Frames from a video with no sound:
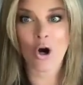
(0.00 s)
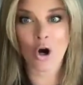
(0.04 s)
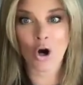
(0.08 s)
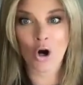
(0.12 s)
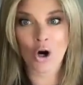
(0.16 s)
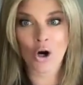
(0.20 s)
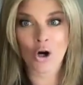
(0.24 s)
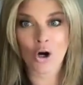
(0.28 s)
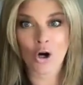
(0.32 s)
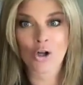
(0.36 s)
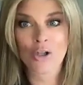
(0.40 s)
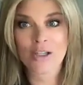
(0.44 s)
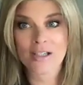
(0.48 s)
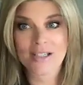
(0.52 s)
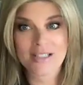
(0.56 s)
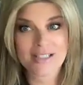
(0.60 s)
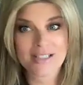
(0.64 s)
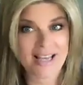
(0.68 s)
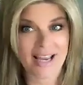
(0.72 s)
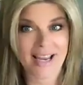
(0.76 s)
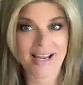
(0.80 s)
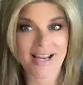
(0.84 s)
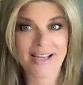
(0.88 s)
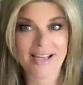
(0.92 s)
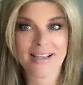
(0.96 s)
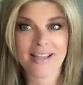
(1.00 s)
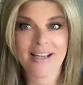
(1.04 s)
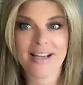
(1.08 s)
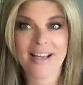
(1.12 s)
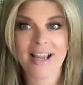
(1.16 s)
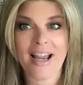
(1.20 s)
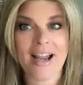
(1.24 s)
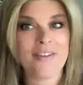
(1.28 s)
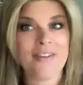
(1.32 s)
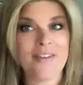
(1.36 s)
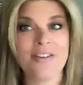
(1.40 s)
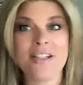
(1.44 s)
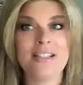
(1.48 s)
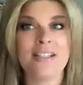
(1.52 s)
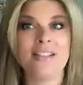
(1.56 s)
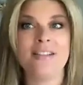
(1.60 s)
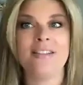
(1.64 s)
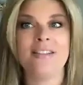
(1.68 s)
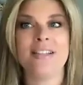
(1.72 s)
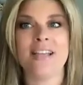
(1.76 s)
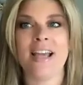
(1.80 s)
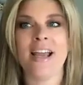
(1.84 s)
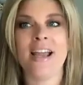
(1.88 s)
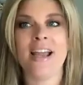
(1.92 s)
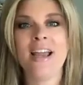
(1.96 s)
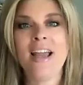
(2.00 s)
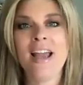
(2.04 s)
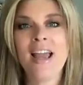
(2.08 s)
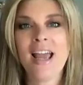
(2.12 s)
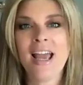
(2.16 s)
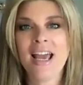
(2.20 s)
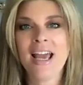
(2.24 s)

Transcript: all day, like every single day.